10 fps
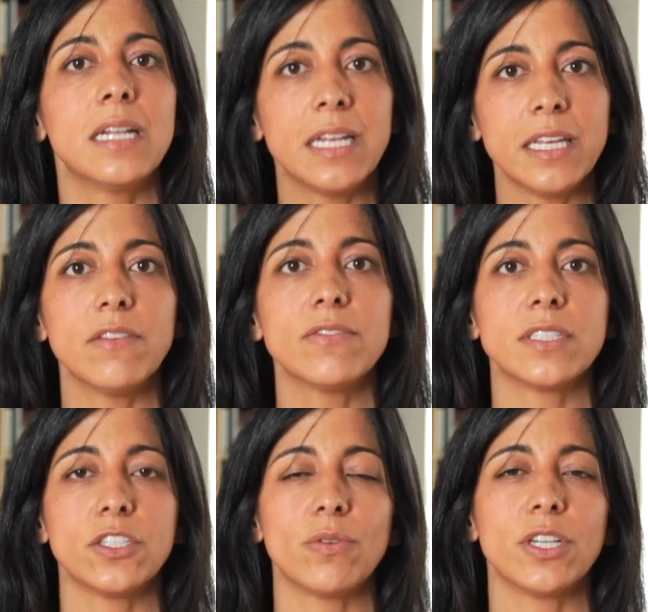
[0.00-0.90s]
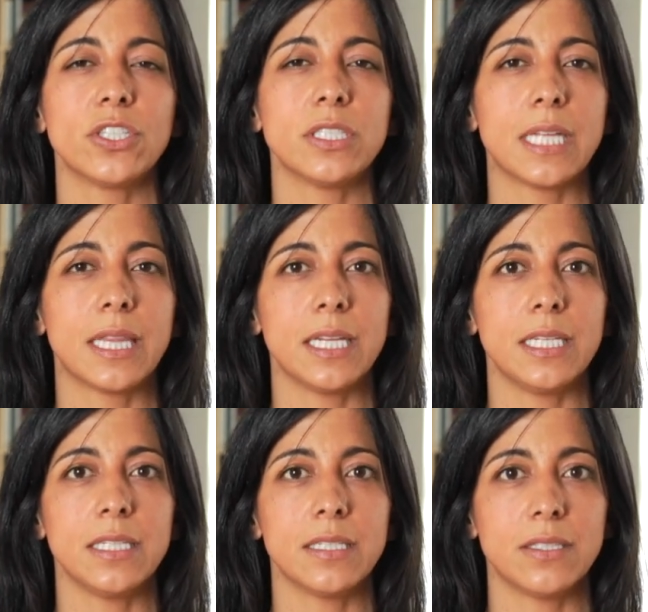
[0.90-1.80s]
leave situations that they
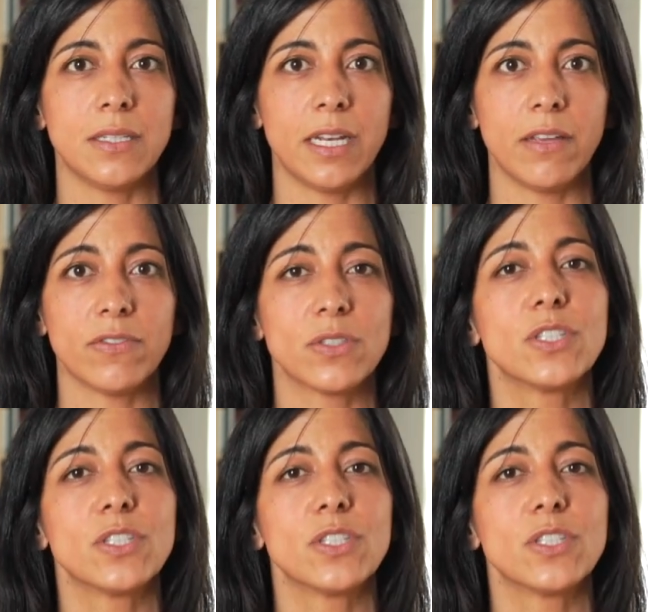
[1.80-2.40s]
need to leave.